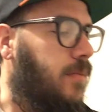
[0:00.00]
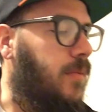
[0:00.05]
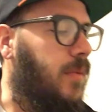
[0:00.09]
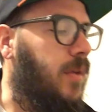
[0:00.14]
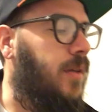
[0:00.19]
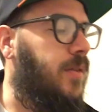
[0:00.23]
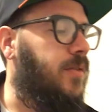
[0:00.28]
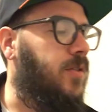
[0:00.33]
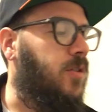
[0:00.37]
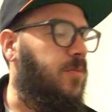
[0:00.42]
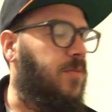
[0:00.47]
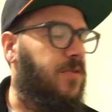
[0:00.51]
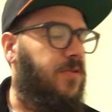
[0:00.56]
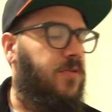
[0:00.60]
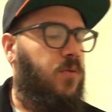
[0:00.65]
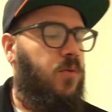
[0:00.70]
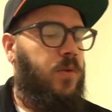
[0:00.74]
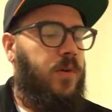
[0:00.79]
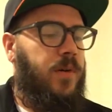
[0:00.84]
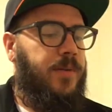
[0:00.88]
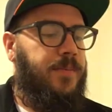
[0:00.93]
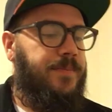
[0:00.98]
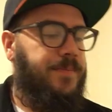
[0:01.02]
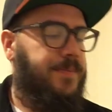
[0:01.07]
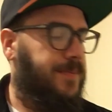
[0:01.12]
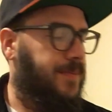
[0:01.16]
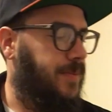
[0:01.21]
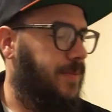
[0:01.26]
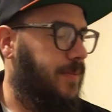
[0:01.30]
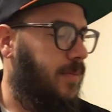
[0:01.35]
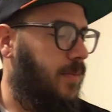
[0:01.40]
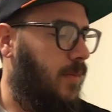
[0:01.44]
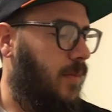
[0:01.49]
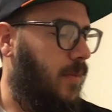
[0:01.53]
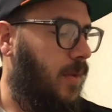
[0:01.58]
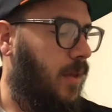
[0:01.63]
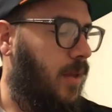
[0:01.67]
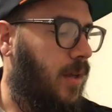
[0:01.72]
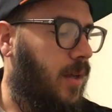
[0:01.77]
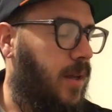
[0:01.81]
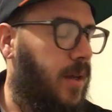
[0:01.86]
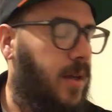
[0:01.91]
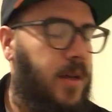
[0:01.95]
So before,
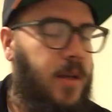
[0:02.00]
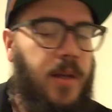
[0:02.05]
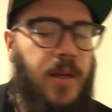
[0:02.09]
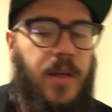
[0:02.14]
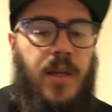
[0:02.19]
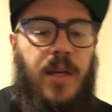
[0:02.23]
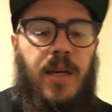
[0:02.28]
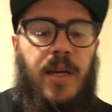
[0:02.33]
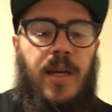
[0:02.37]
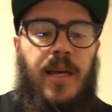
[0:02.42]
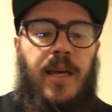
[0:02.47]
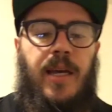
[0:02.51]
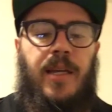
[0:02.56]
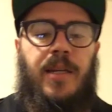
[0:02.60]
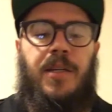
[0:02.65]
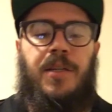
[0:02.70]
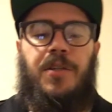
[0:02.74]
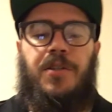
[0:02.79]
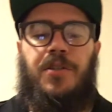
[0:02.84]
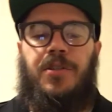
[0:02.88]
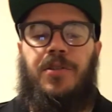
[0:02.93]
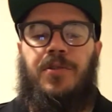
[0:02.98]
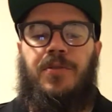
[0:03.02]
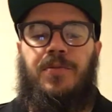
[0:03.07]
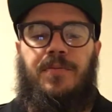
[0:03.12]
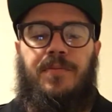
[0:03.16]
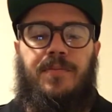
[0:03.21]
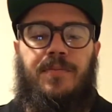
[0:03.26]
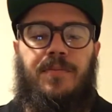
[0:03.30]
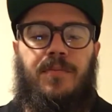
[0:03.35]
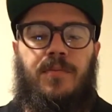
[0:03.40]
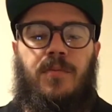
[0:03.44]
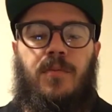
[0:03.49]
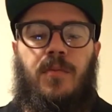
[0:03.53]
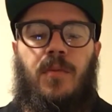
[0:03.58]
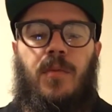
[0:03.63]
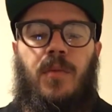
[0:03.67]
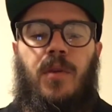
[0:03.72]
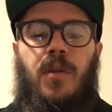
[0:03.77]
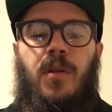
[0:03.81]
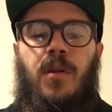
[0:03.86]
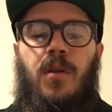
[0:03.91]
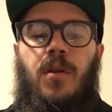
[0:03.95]
I had an issue
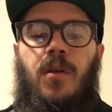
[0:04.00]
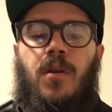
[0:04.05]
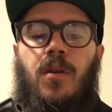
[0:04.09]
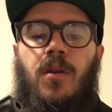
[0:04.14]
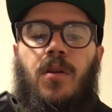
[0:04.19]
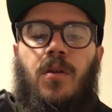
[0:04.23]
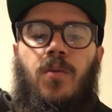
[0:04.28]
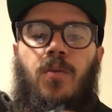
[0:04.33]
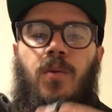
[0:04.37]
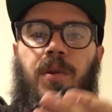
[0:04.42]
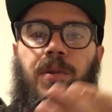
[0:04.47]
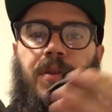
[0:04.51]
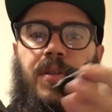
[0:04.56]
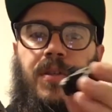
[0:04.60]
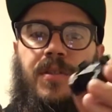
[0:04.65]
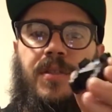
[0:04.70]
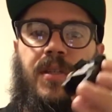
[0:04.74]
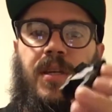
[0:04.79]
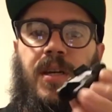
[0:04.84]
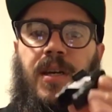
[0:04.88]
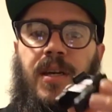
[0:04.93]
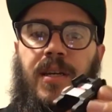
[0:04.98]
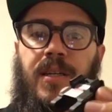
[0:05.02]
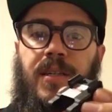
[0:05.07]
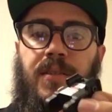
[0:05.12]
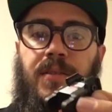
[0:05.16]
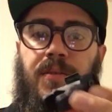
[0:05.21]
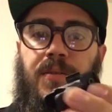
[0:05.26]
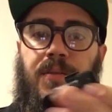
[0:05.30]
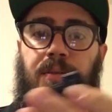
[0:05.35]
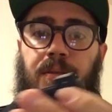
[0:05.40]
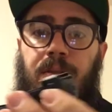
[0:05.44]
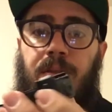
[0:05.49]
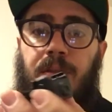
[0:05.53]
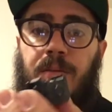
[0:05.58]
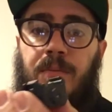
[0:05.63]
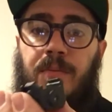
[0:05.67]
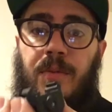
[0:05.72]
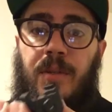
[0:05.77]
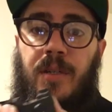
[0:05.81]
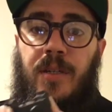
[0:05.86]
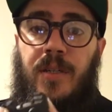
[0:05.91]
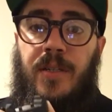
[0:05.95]
where this guy,
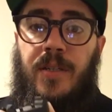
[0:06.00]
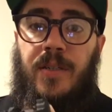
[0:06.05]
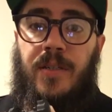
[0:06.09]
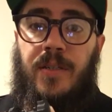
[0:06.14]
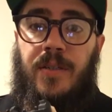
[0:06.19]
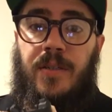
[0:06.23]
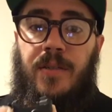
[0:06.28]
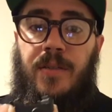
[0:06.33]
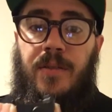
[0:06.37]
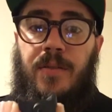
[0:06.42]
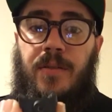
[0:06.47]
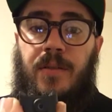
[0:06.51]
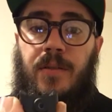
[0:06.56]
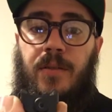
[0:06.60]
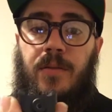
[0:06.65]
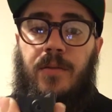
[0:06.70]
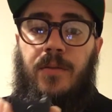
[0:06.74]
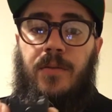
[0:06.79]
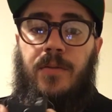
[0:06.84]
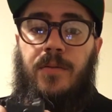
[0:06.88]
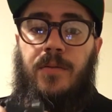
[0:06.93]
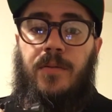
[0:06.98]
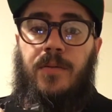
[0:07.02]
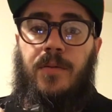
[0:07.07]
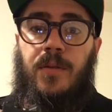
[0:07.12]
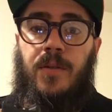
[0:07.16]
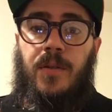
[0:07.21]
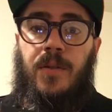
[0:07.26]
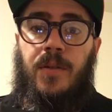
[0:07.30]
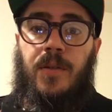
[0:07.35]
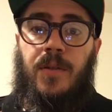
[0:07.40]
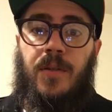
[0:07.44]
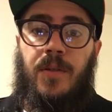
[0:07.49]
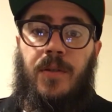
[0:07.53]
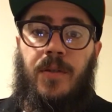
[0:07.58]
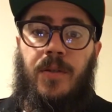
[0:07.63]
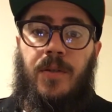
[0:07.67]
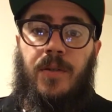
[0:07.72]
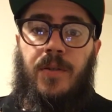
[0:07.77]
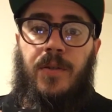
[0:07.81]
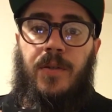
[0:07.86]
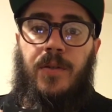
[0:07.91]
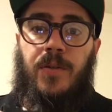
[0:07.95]
my little
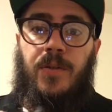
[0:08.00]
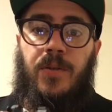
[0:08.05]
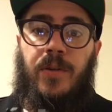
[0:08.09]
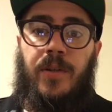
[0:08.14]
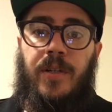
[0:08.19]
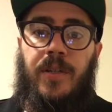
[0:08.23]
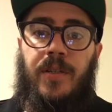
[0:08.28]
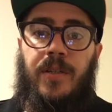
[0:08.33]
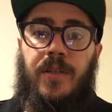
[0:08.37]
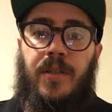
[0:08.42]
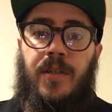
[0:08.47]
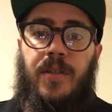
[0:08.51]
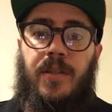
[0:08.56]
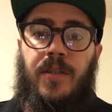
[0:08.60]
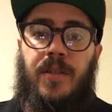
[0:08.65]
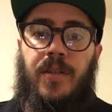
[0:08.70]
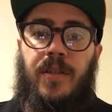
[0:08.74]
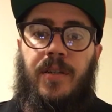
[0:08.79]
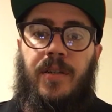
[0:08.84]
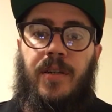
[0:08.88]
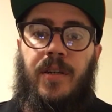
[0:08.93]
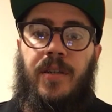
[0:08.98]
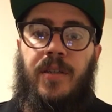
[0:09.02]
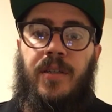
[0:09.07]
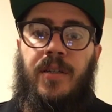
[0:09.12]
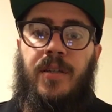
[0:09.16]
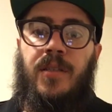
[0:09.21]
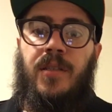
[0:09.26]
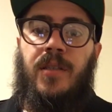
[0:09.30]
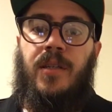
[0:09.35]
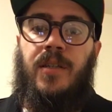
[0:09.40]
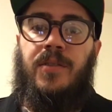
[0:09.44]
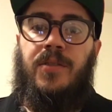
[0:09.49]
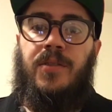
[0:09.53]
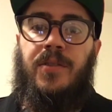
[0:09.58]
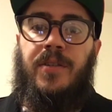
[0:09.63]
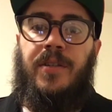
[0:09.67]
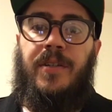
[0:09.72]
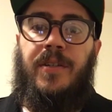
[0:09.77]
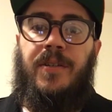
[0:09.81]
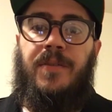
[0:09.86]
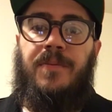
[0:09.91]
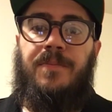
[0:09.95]
green ADE laser
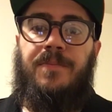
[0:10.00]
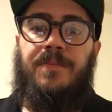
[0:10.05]
here,